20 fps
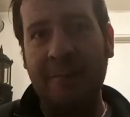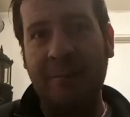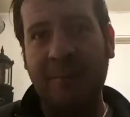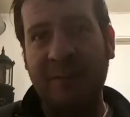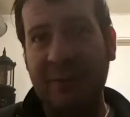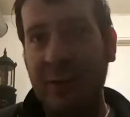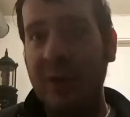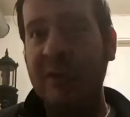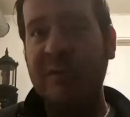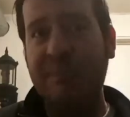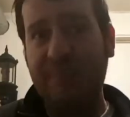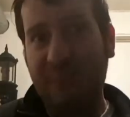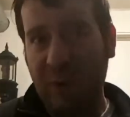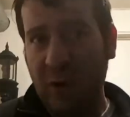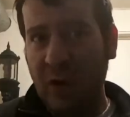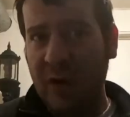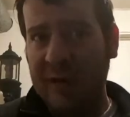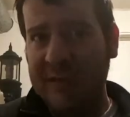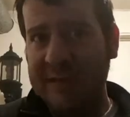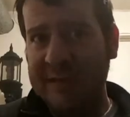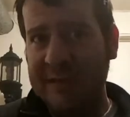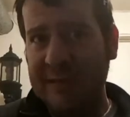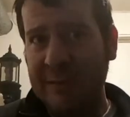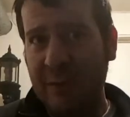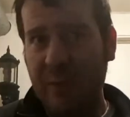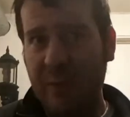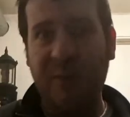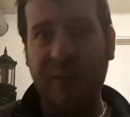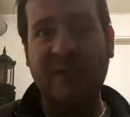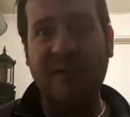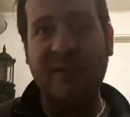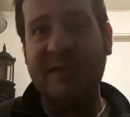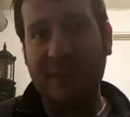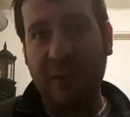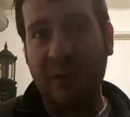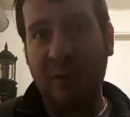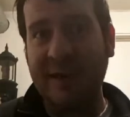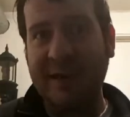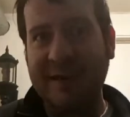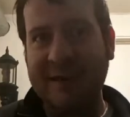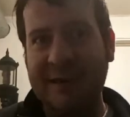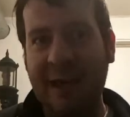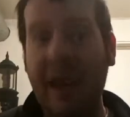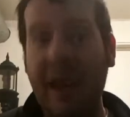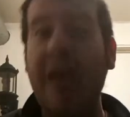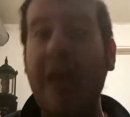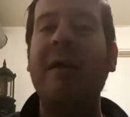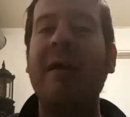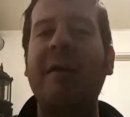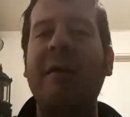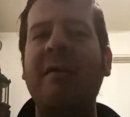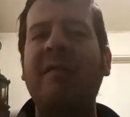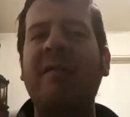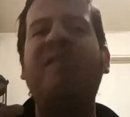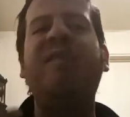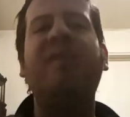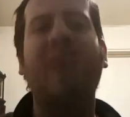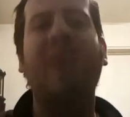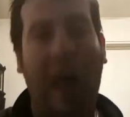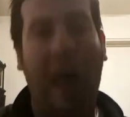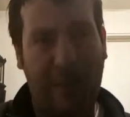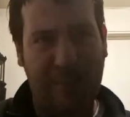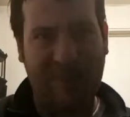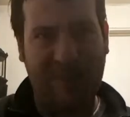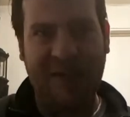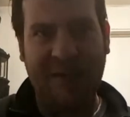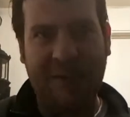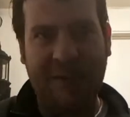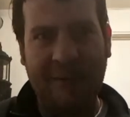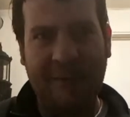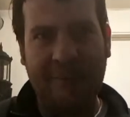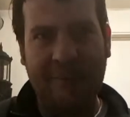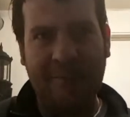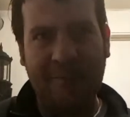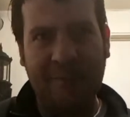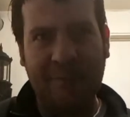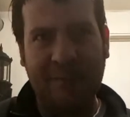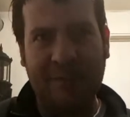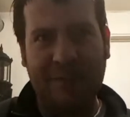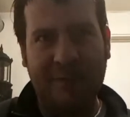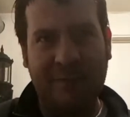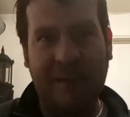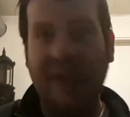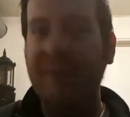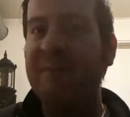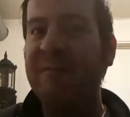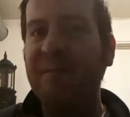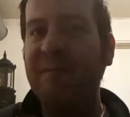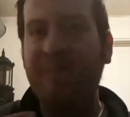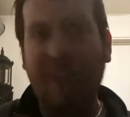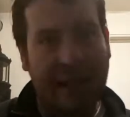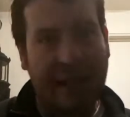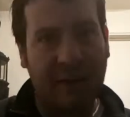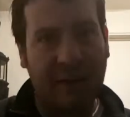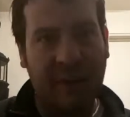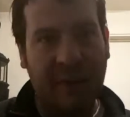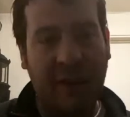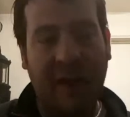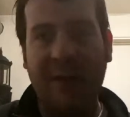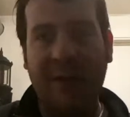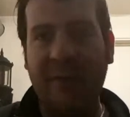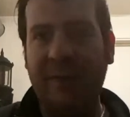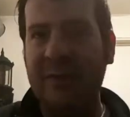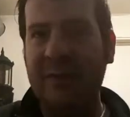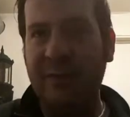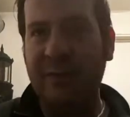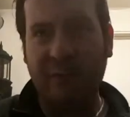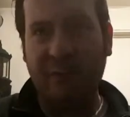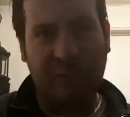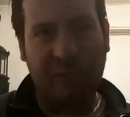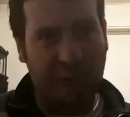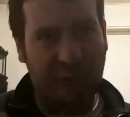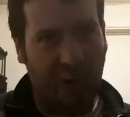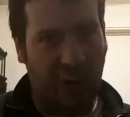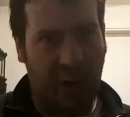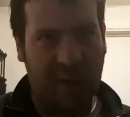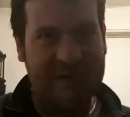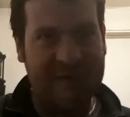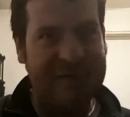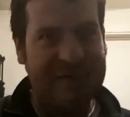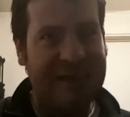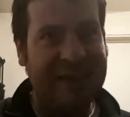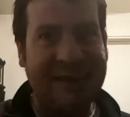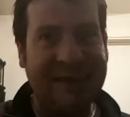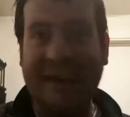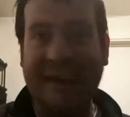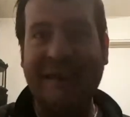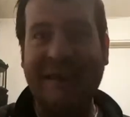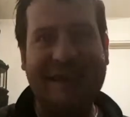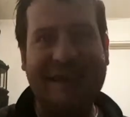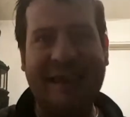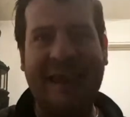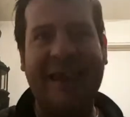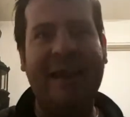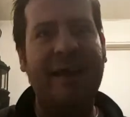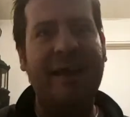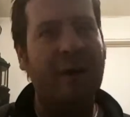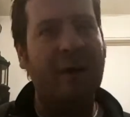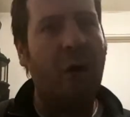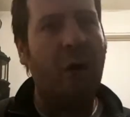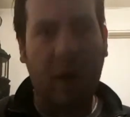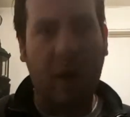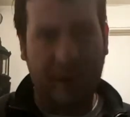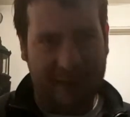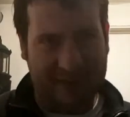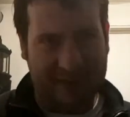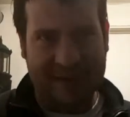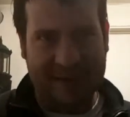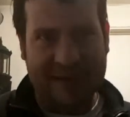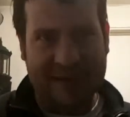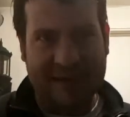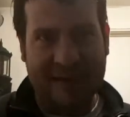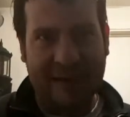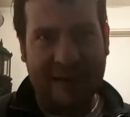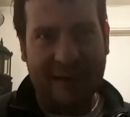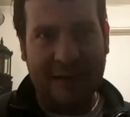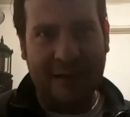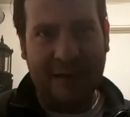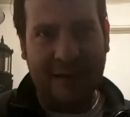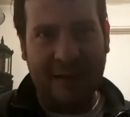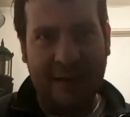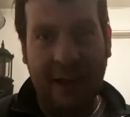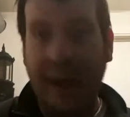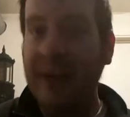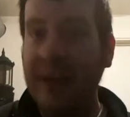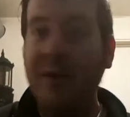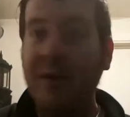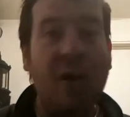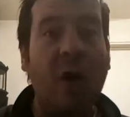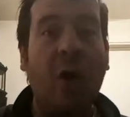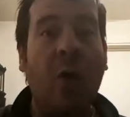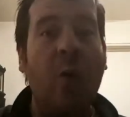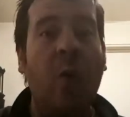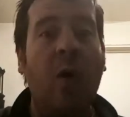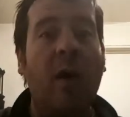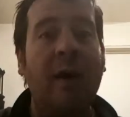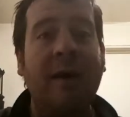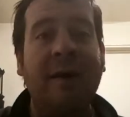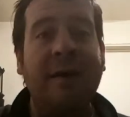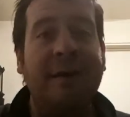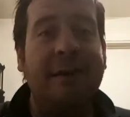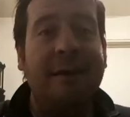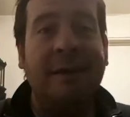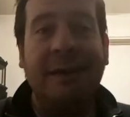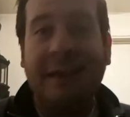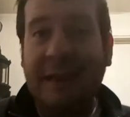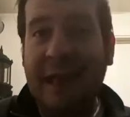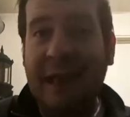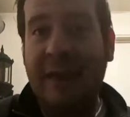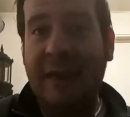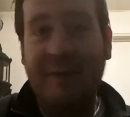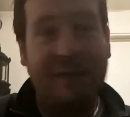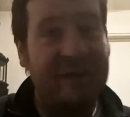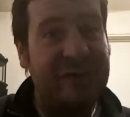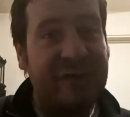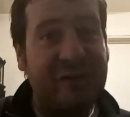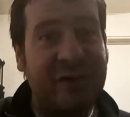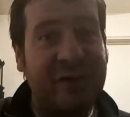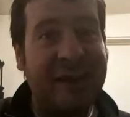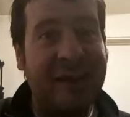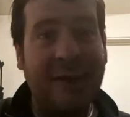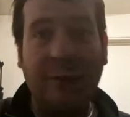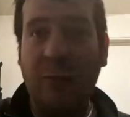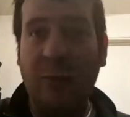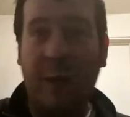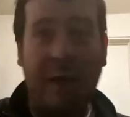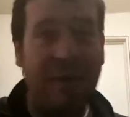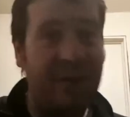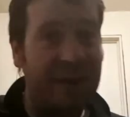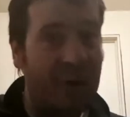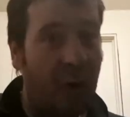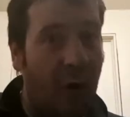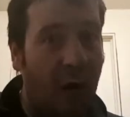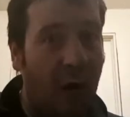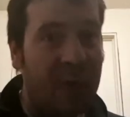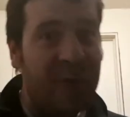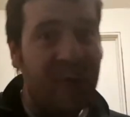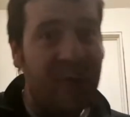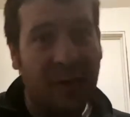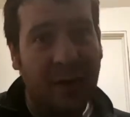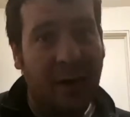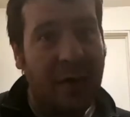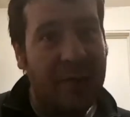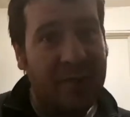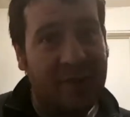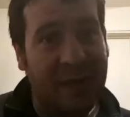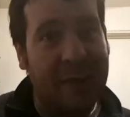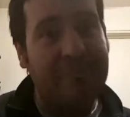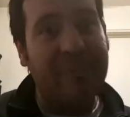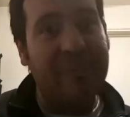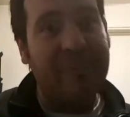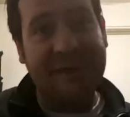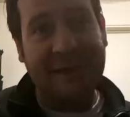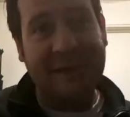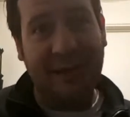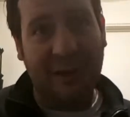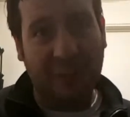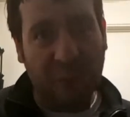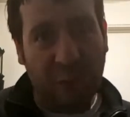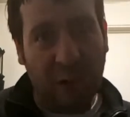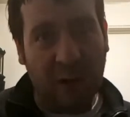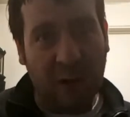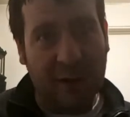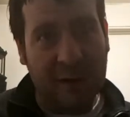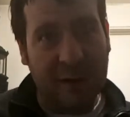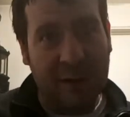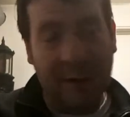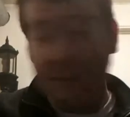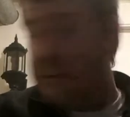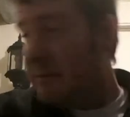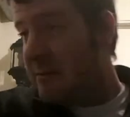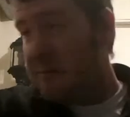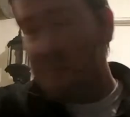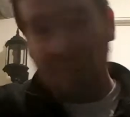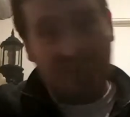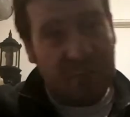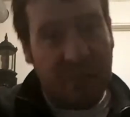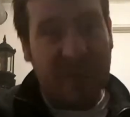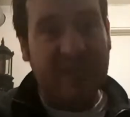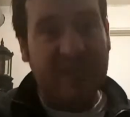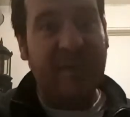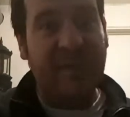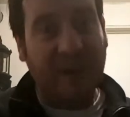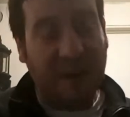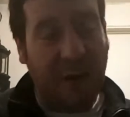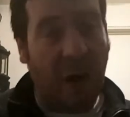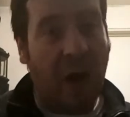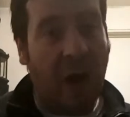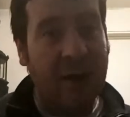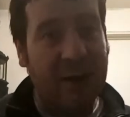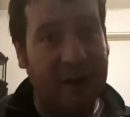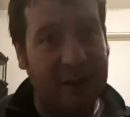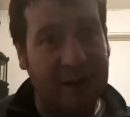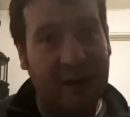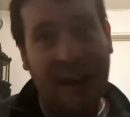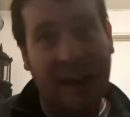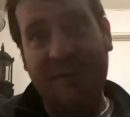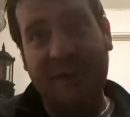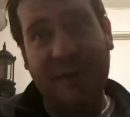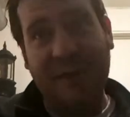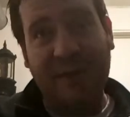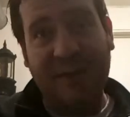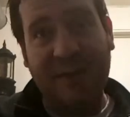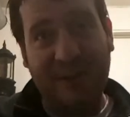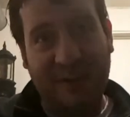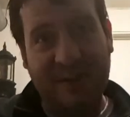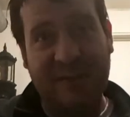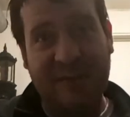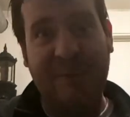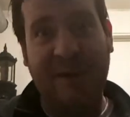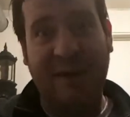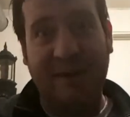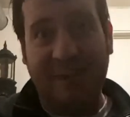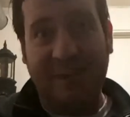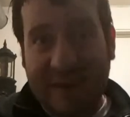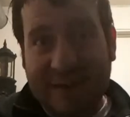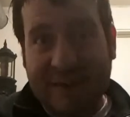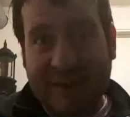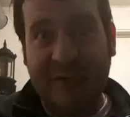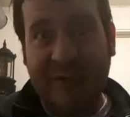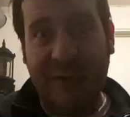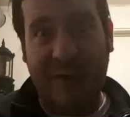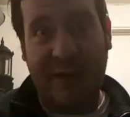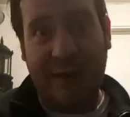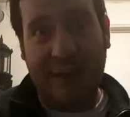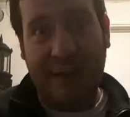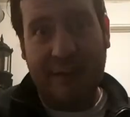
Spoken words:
those books or those stories flopped. They failed to launch. They didn't get an audience. And no one gave a shit when the author of that particular work was forgotten and left in the dustbin of history.